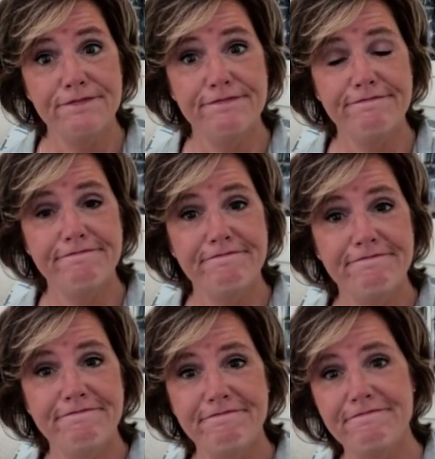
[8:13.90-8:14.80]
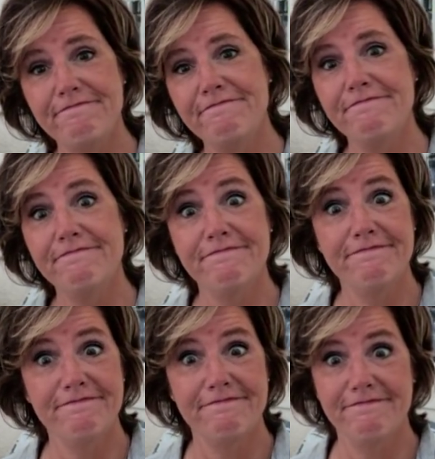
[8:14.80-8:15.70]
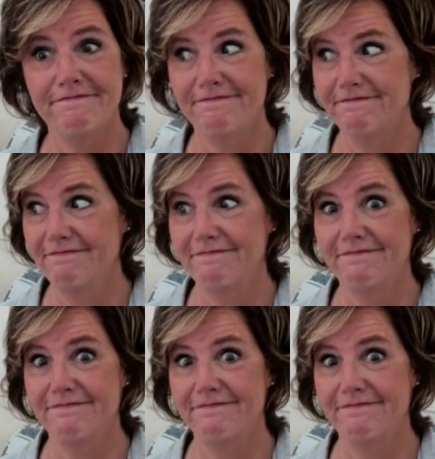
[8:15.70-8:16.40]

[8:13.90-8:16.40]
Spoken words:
(no one is talking)